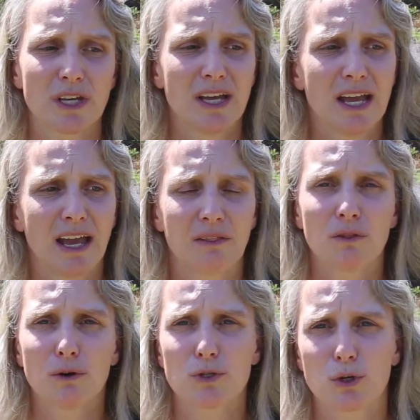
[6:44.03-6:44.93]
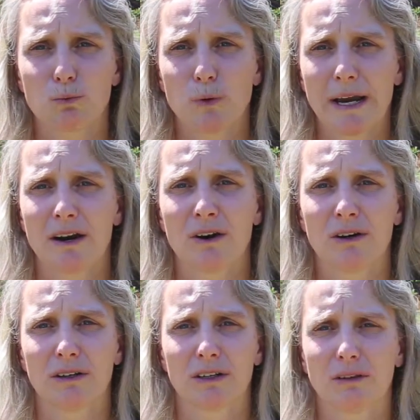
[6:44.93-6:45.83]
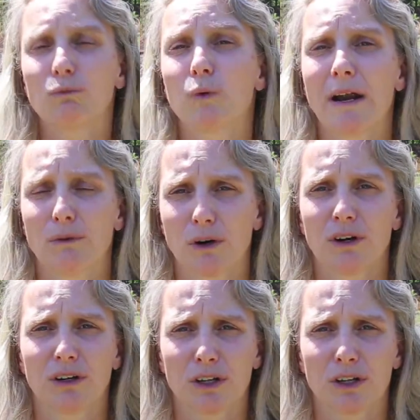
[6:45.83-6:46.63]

and those are rarer